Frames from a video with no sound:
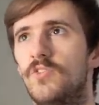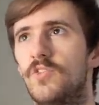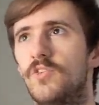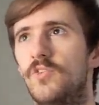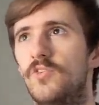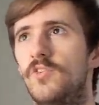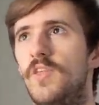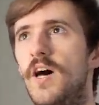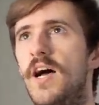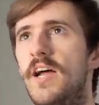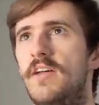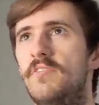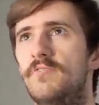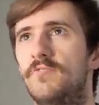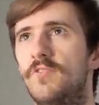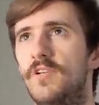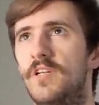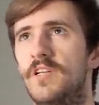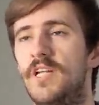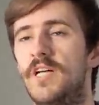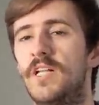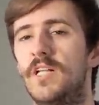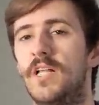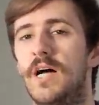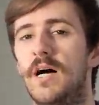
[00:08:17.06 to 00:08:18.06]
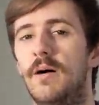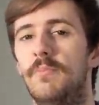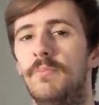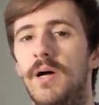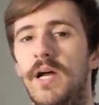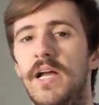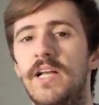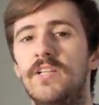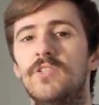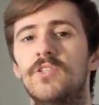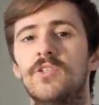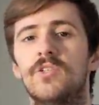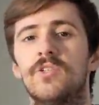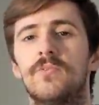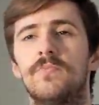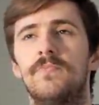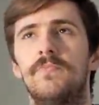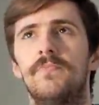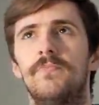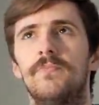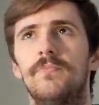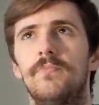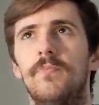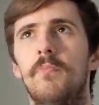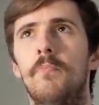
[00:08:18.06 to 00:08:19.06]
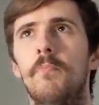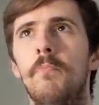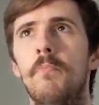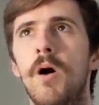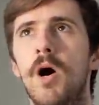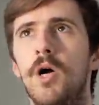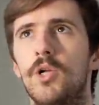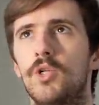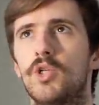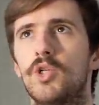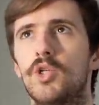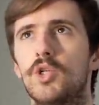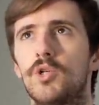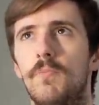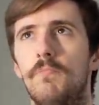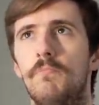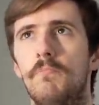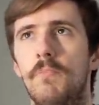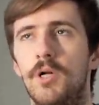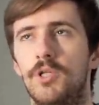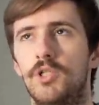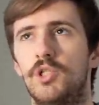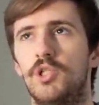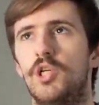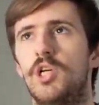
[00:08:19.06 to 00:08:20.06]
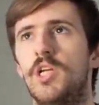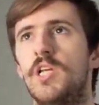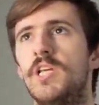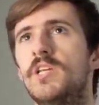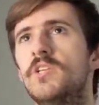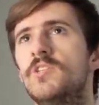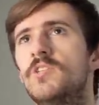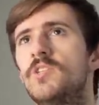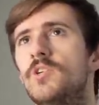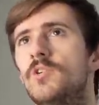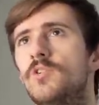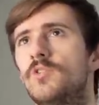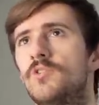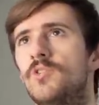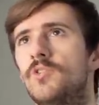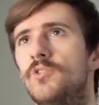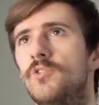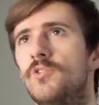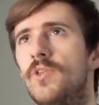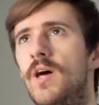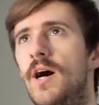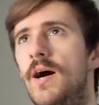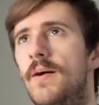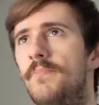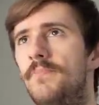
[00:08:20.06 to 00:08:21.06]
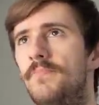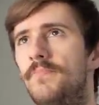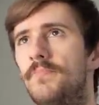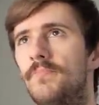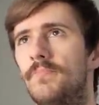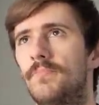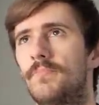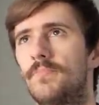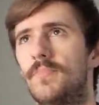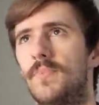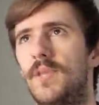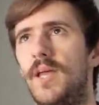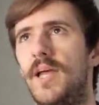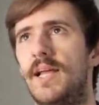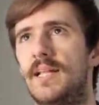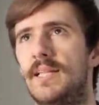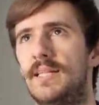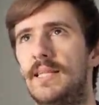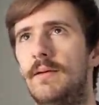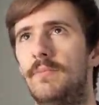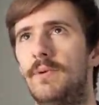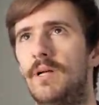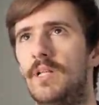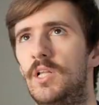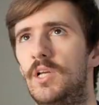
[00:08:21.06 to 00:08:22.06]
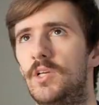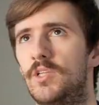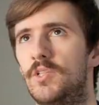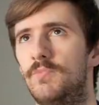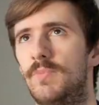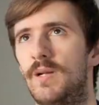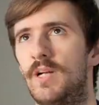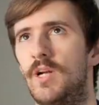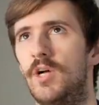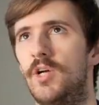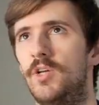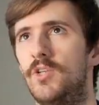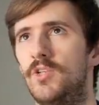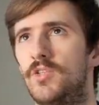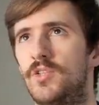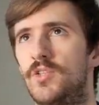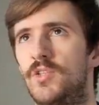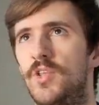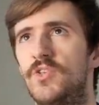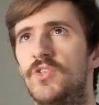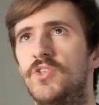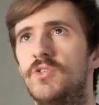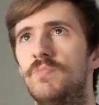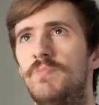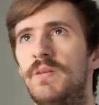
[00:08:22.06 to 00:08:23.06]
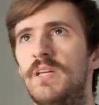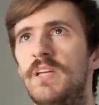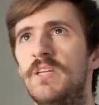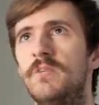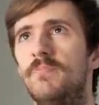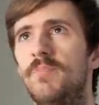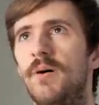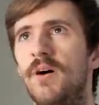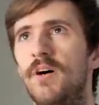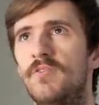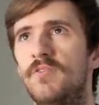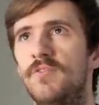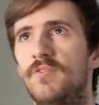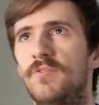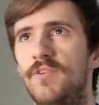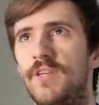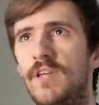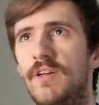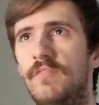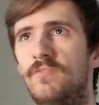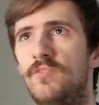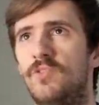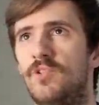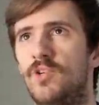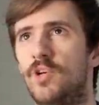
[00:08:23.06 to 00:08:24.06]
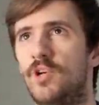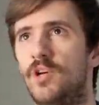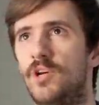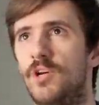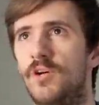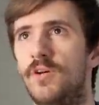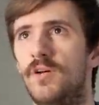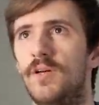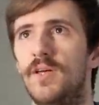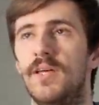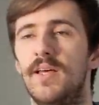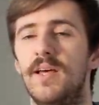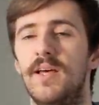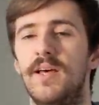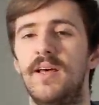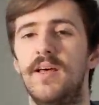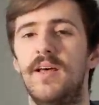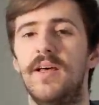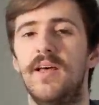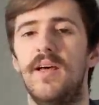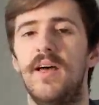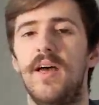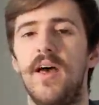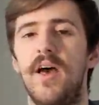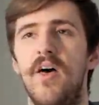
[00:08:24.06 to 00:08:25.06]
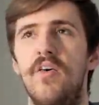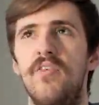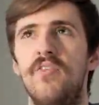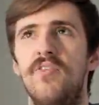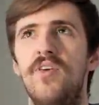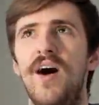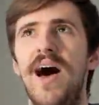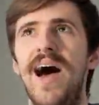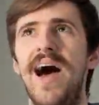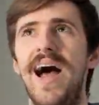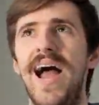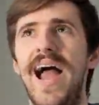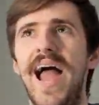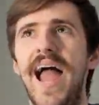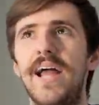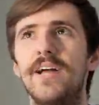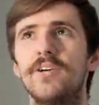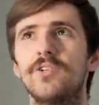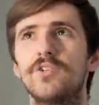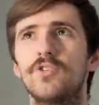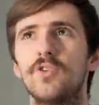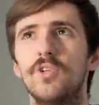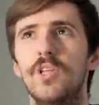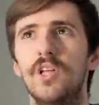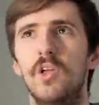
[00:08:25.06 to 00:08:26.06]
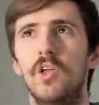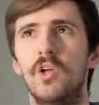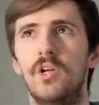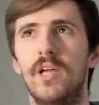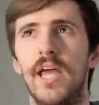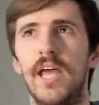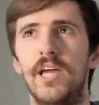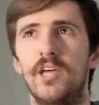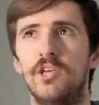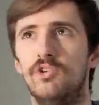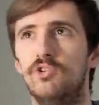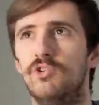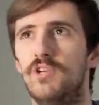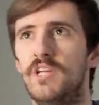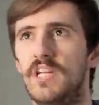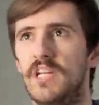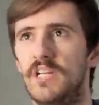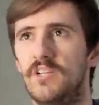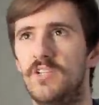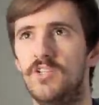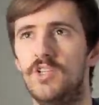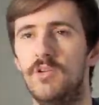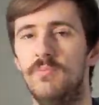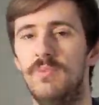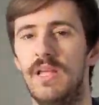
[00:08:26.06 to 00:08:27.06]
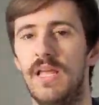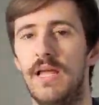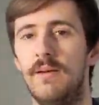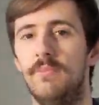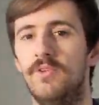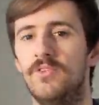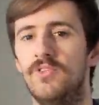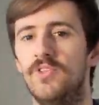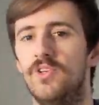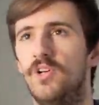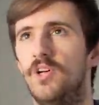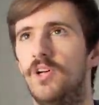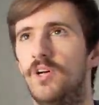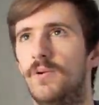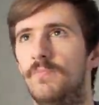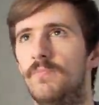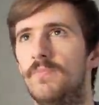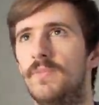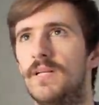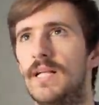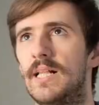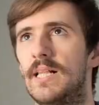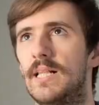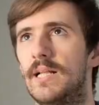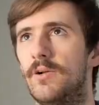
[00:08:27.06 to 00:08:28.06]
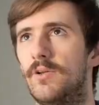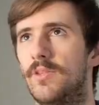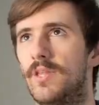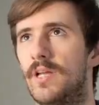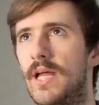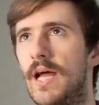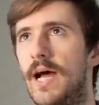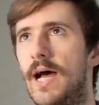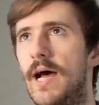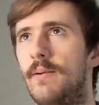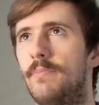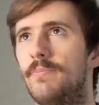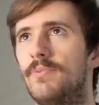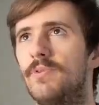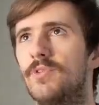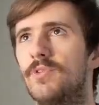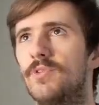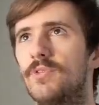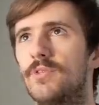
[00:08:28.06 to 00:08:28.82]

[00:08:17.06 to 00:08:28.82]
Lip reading: to do that in vanilla, but it's much, much easier to do that in Limitless, because the speed buff gives you that extra little kick you need to be able to clear the gaps.